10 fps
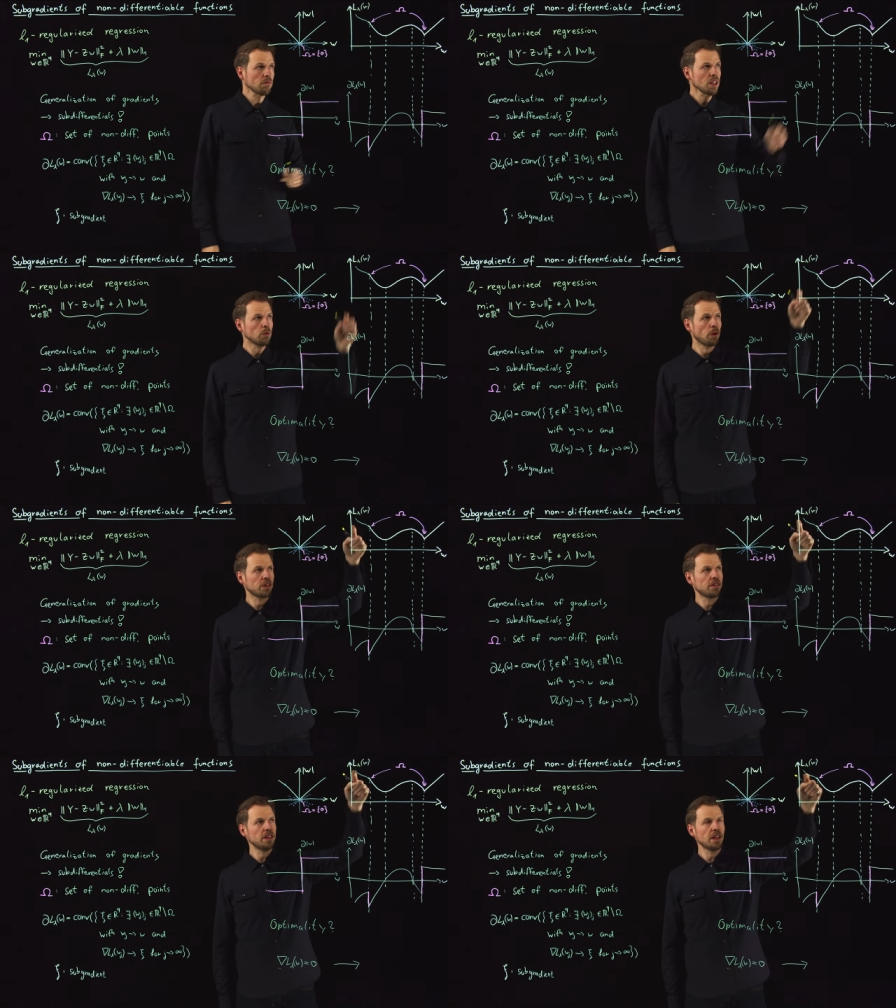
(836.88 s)

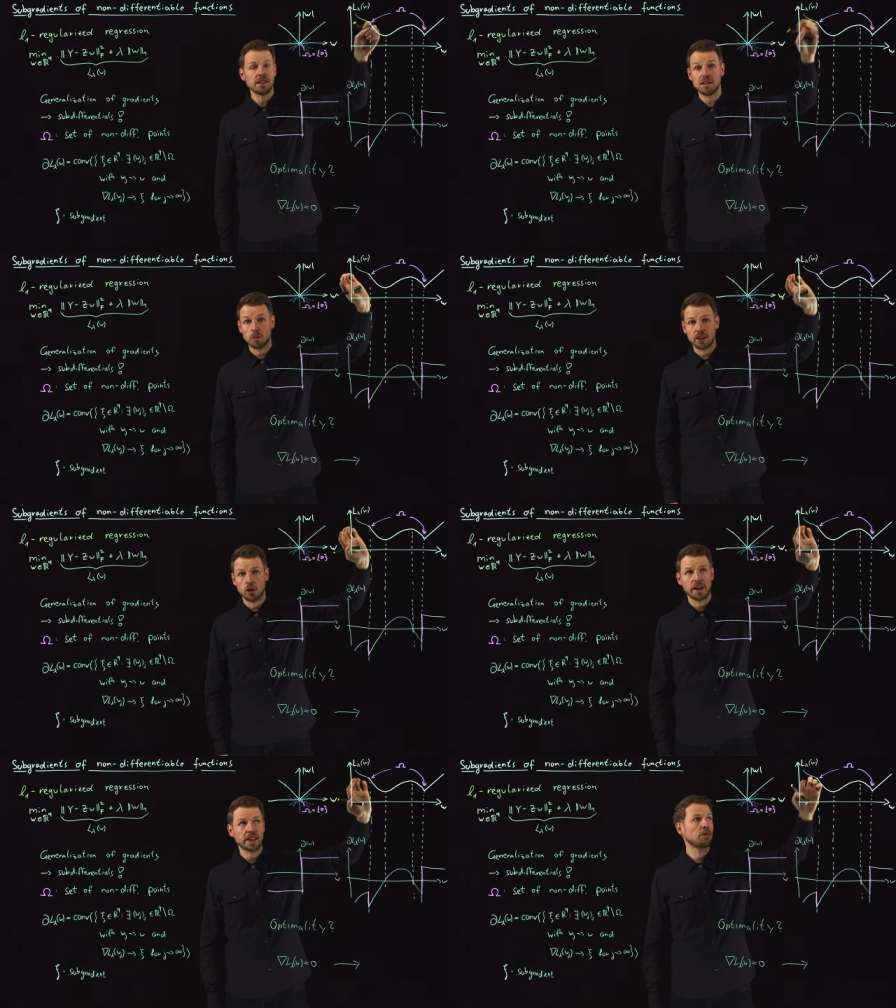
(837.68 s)
Whereas here, and this is why
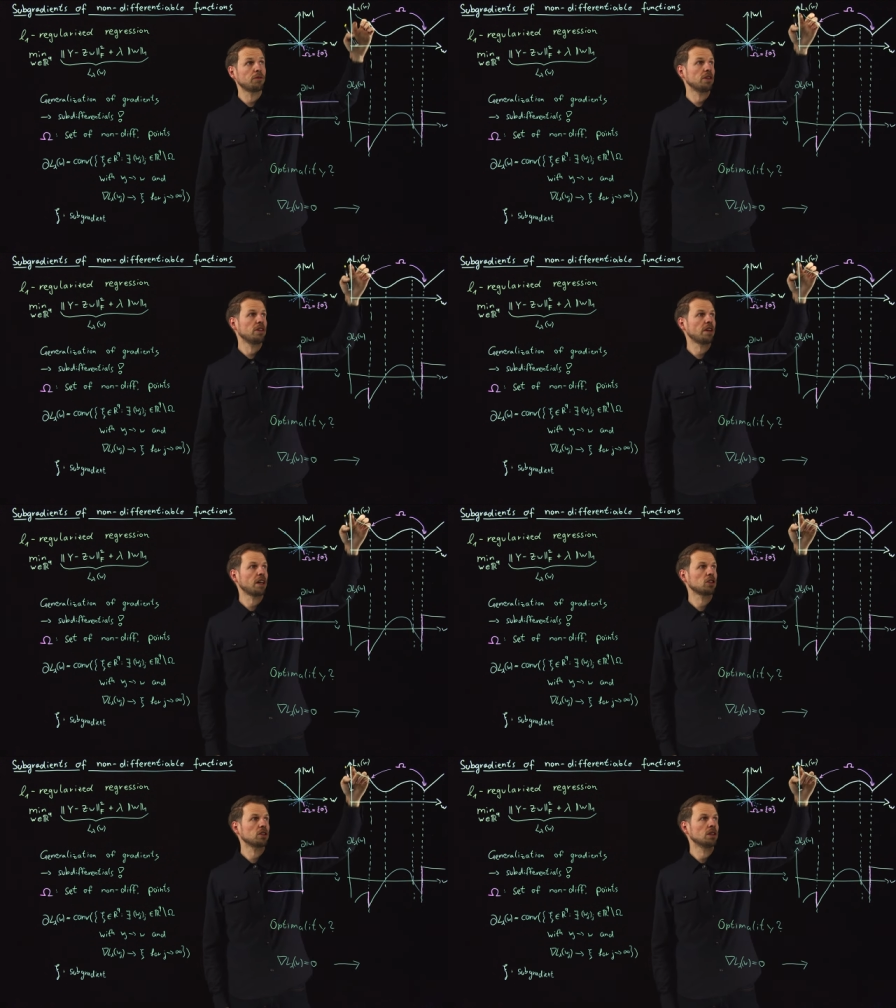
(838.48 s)
corrected for this
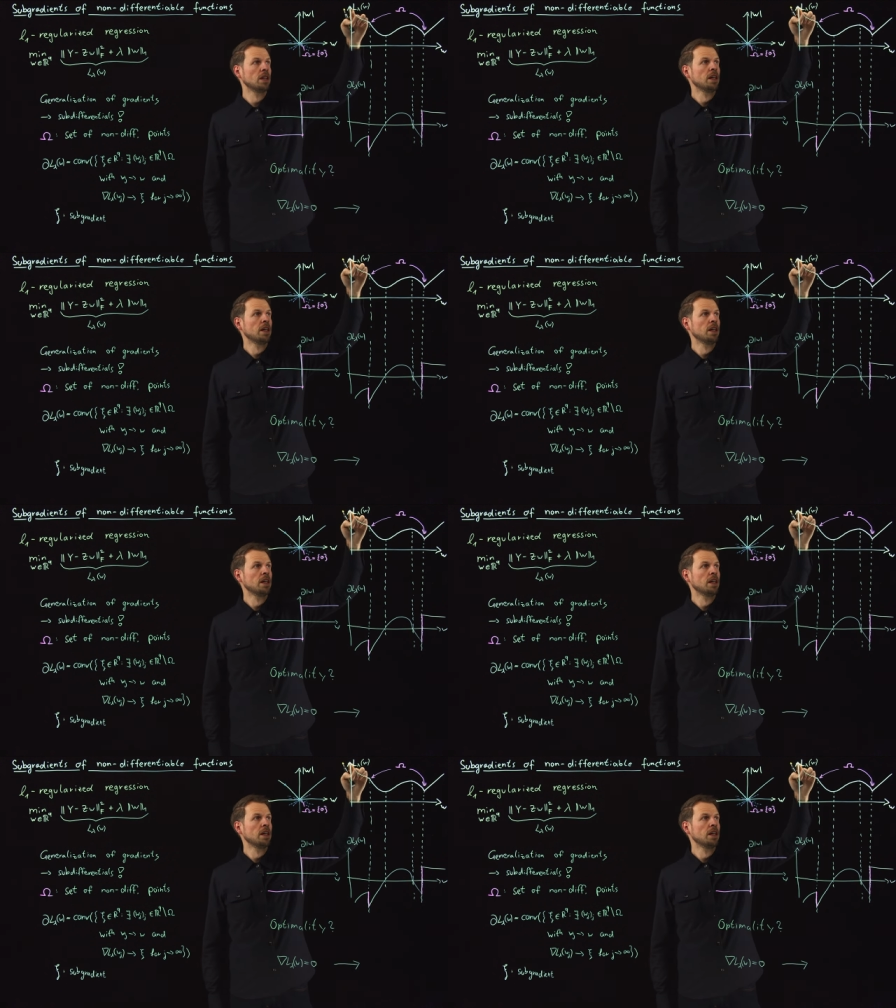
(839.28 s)
function,